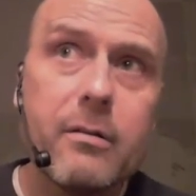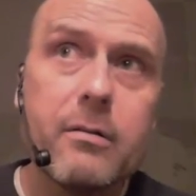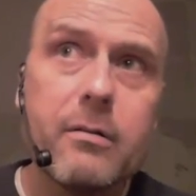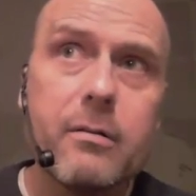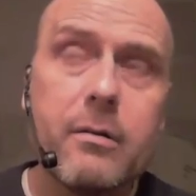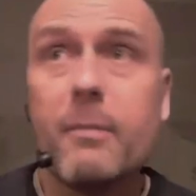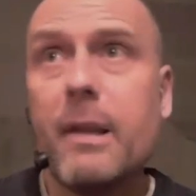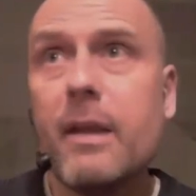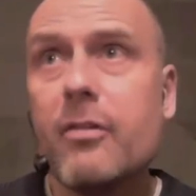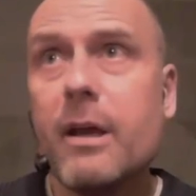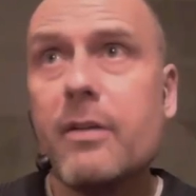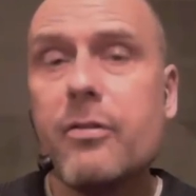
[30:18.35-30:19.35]
I mean, Plato
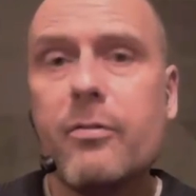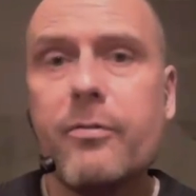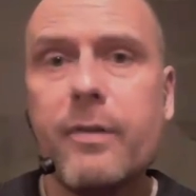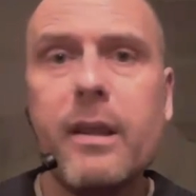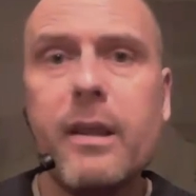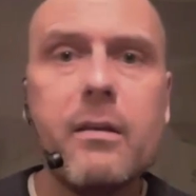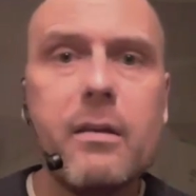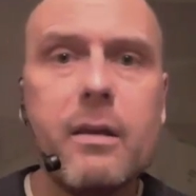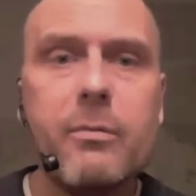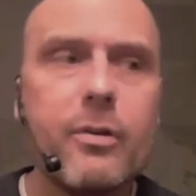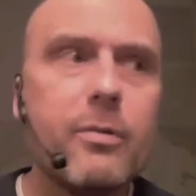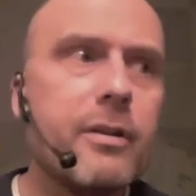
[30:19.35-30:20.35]
had to flee. He was
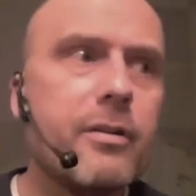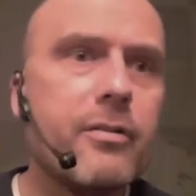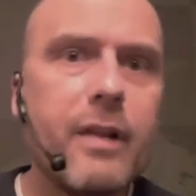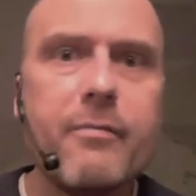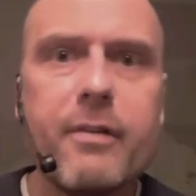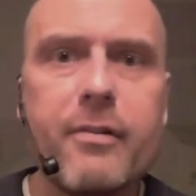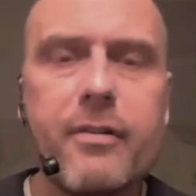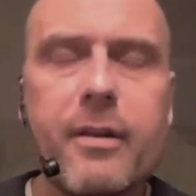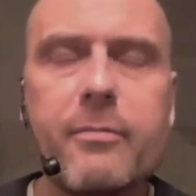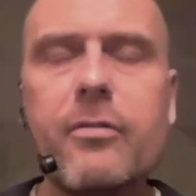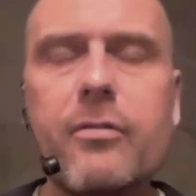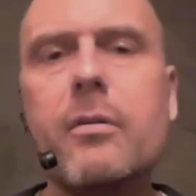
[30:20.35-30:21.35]
sold into slavery for attempting
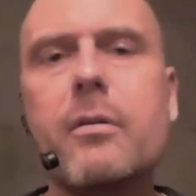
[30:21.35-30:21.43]
to